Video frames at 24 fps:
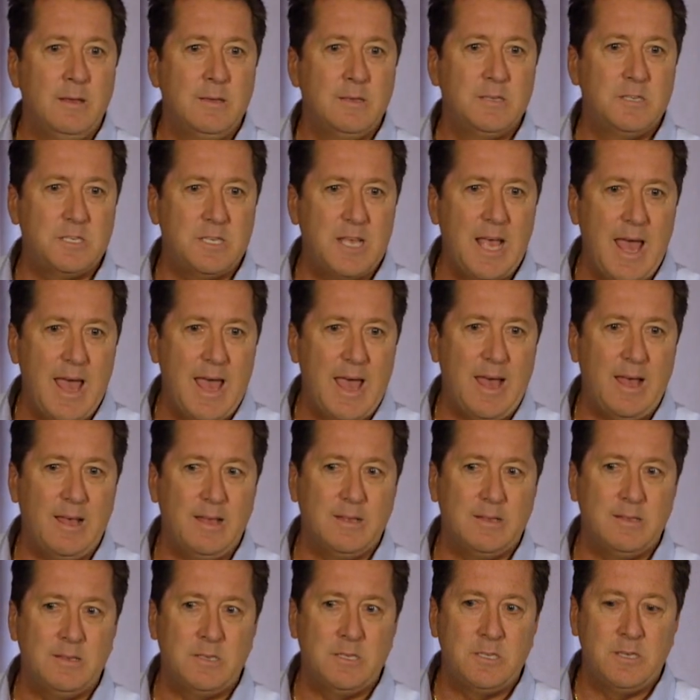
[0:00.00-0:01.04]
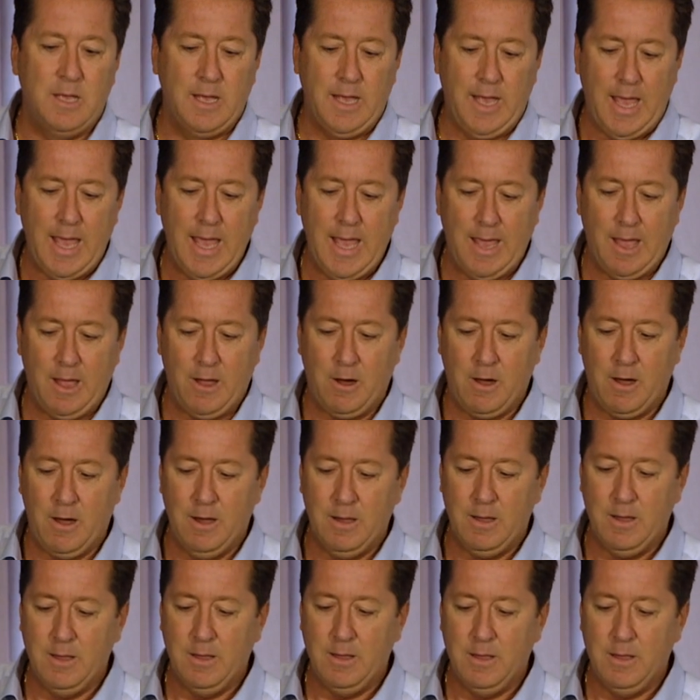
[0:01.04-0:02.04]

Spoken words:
says here.